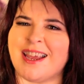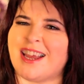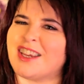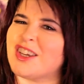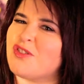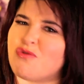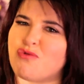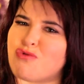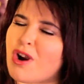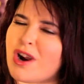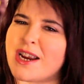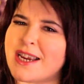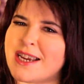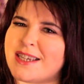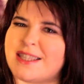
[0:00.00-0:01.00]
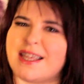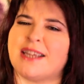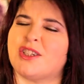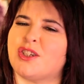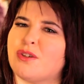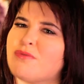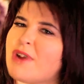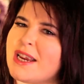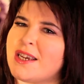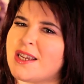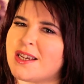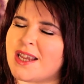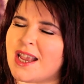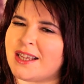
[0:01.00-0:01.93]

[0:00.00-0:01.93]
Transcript: and ride that Uranian